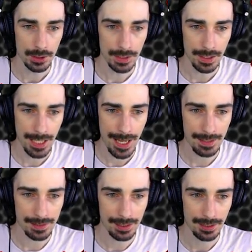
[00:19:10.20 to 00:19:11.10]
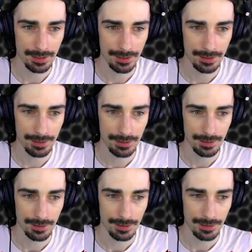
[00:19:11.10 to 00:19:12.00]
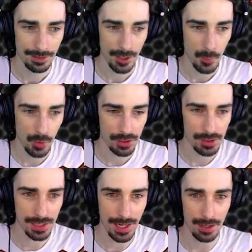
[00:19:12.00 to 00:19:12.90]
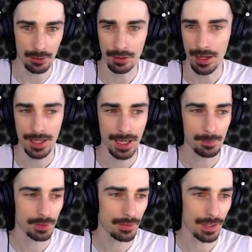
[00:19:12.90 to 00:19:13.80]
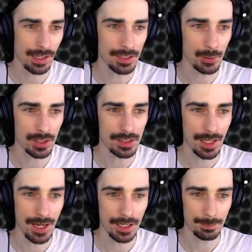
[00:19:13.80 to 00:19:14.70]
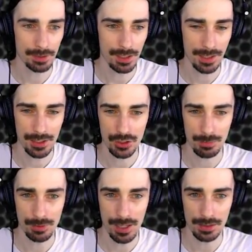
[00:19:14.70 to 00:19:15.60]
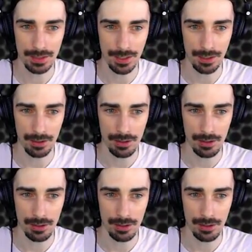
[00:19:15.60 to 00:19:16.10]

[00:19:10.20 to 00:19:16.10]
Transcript: Look at that. It works now. I can't believe I didn't notice I had an extra block there.